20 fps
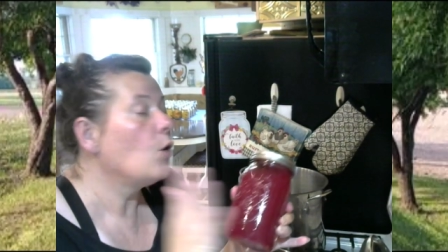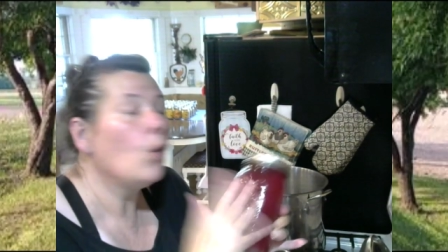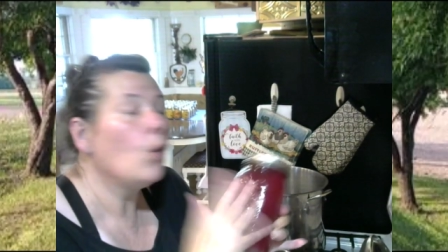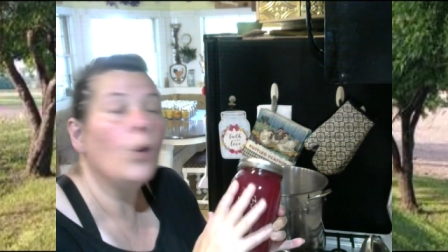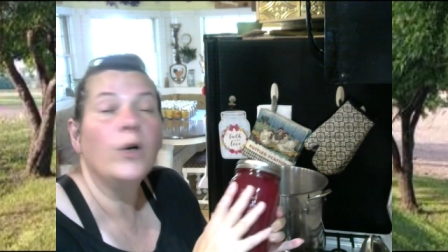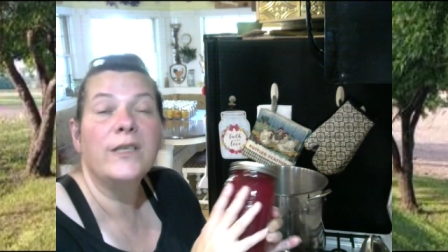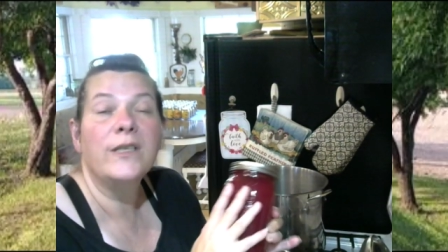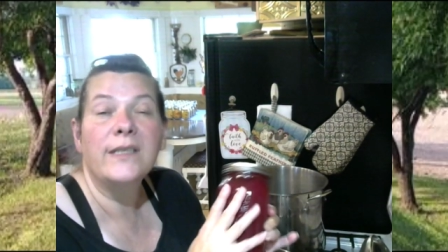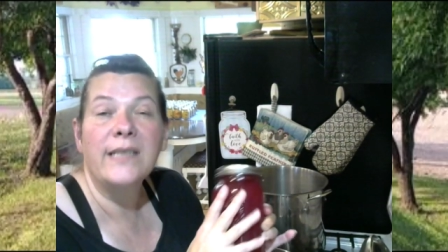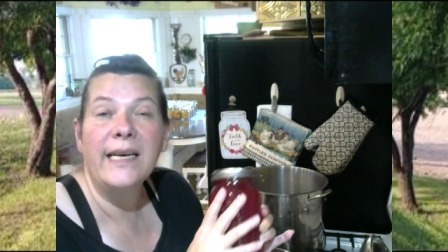
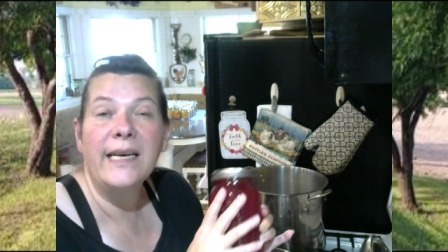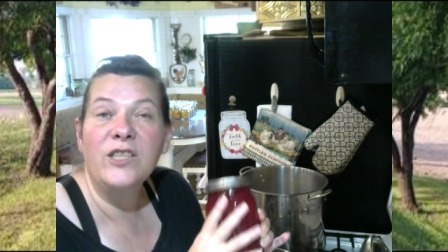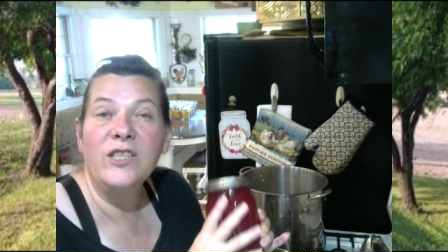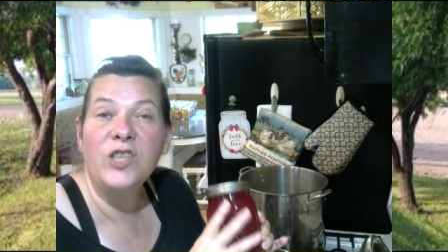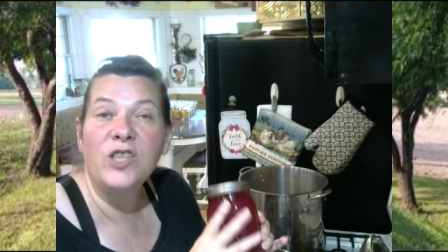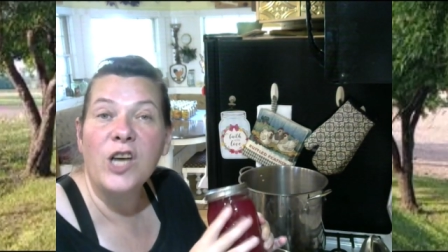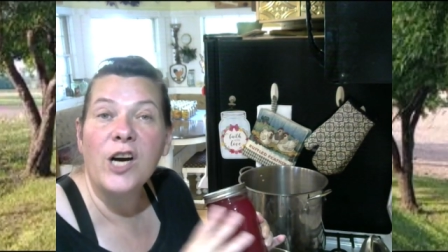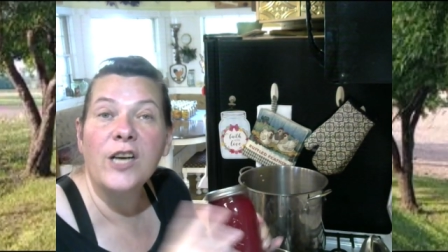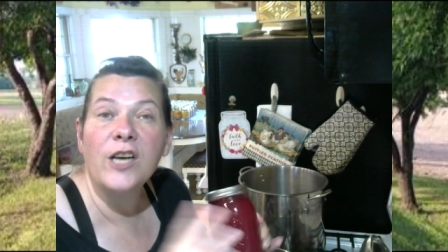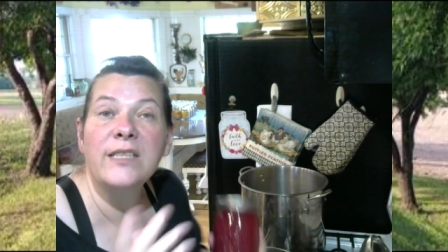
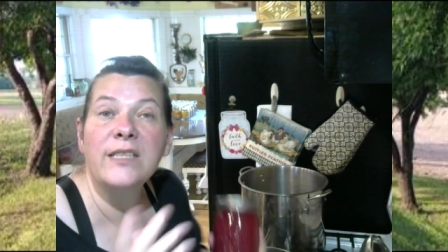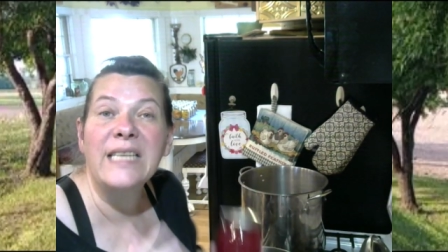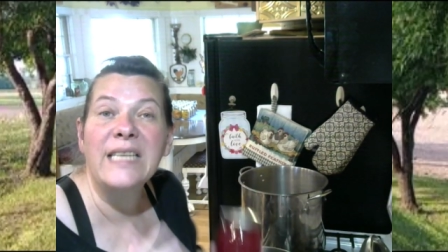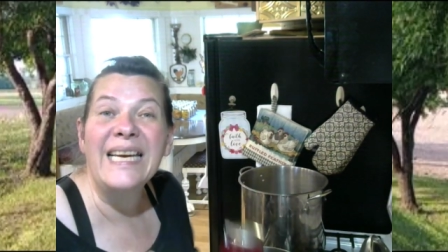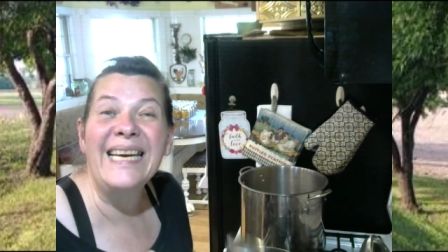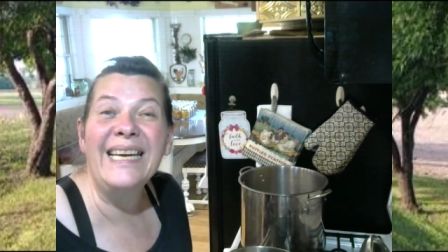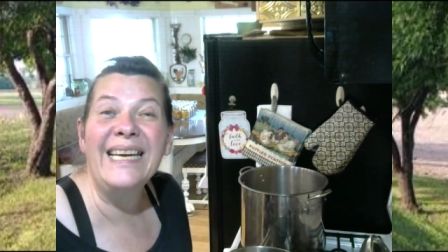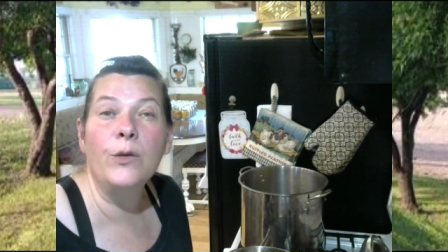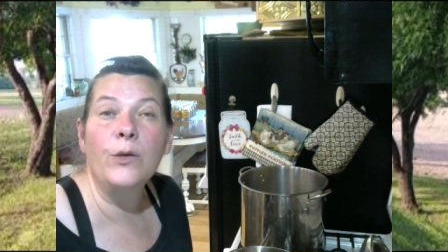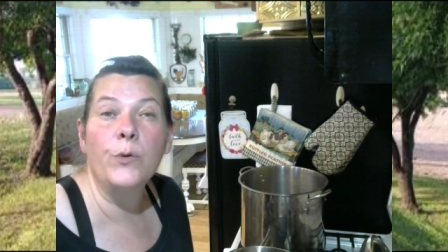quart-sized jars
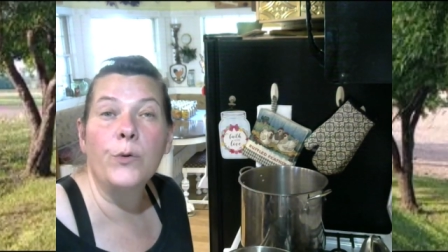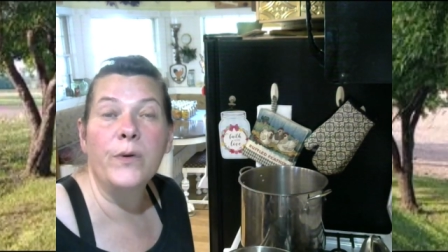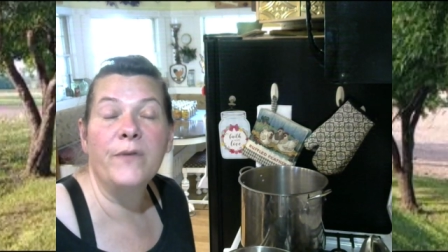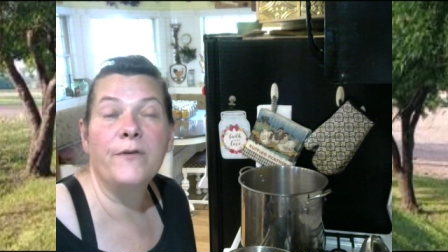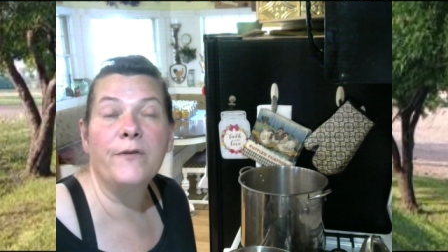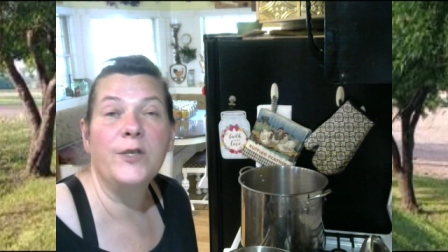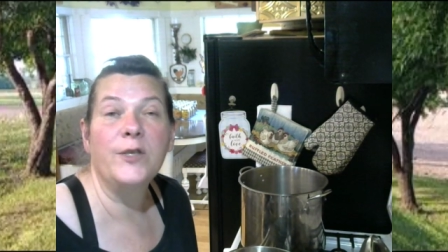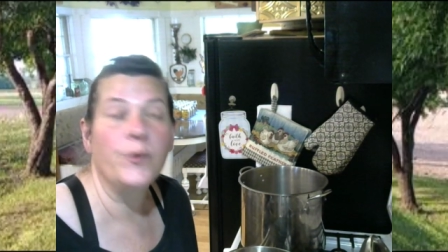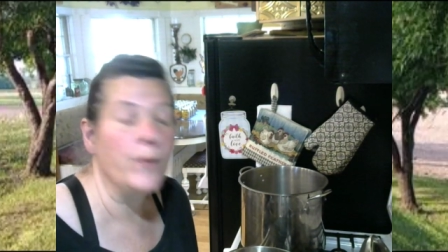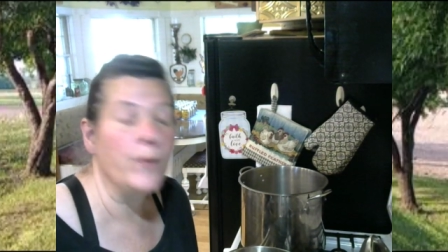in the
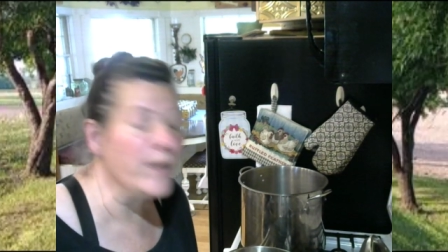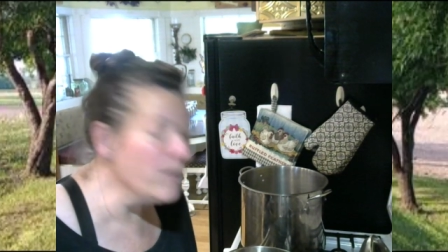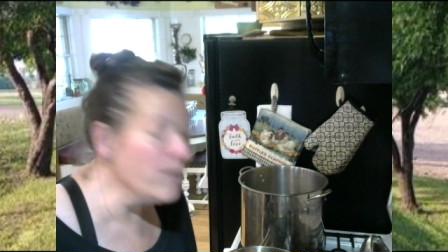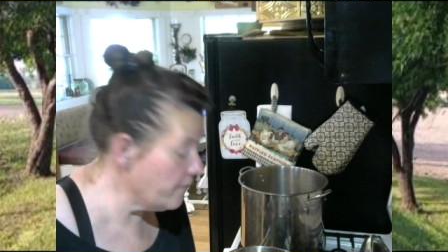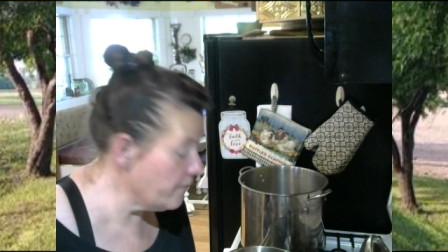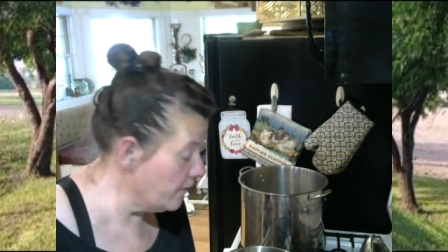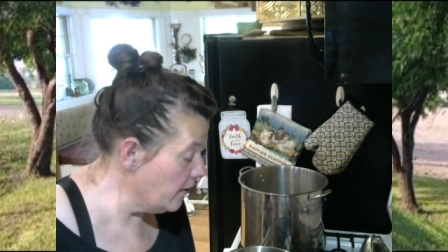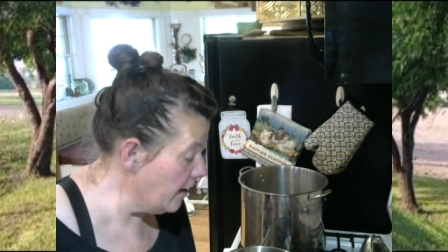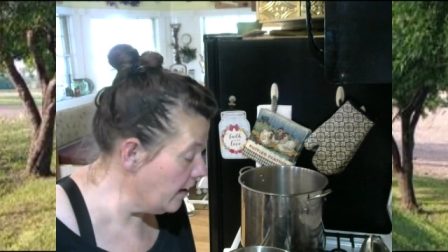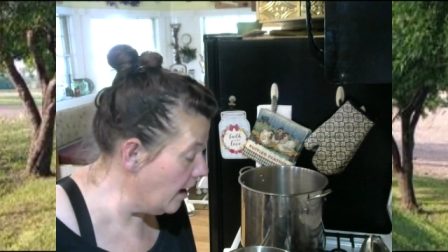refrigerator
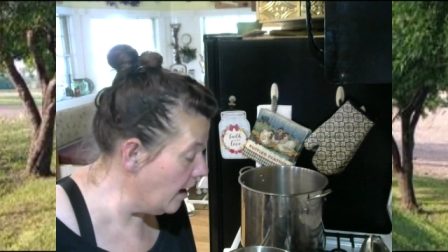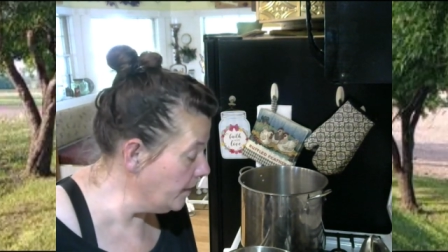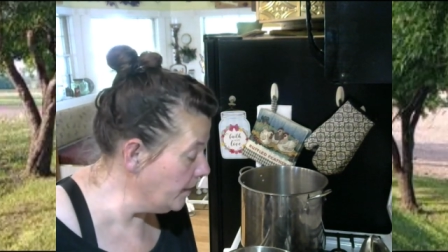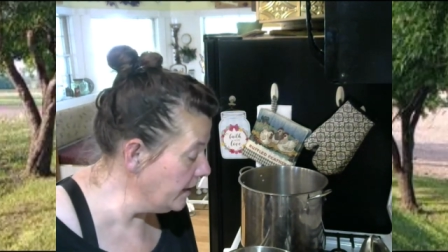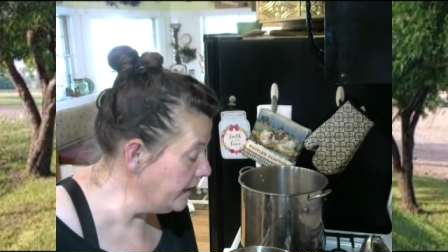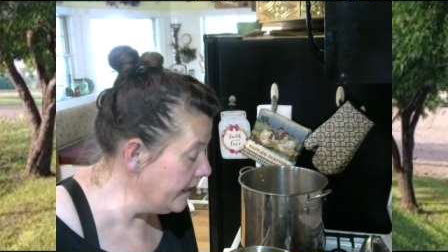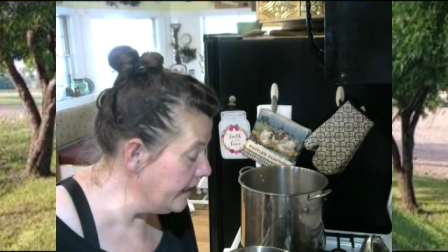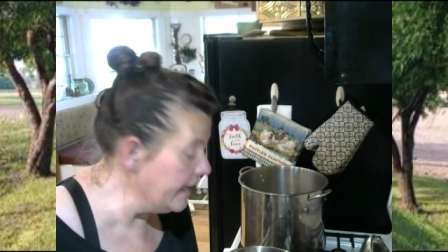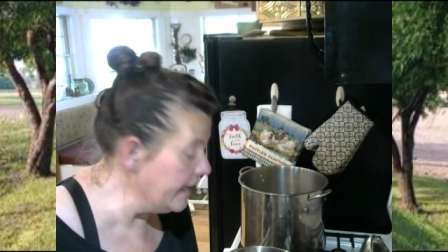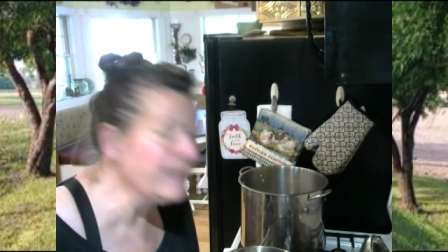for a couple
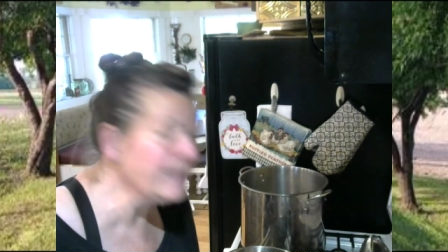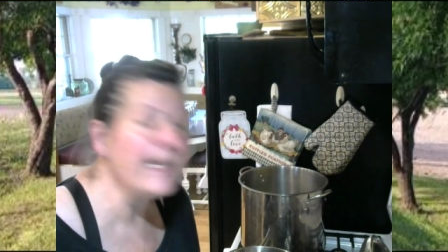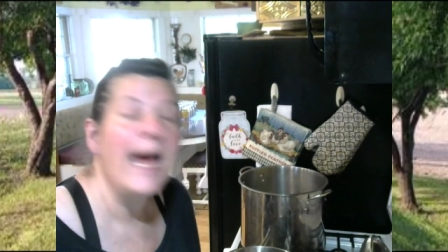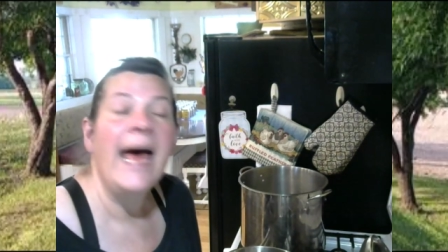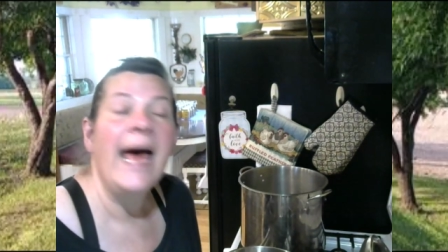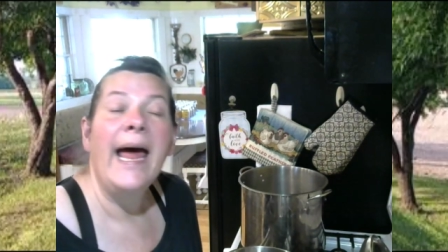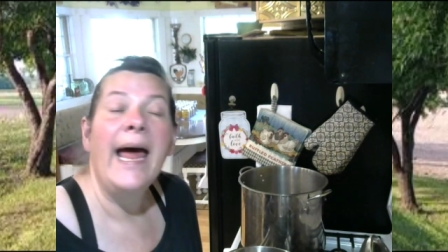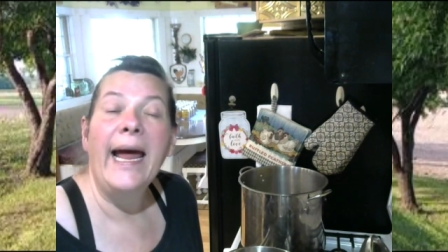of days,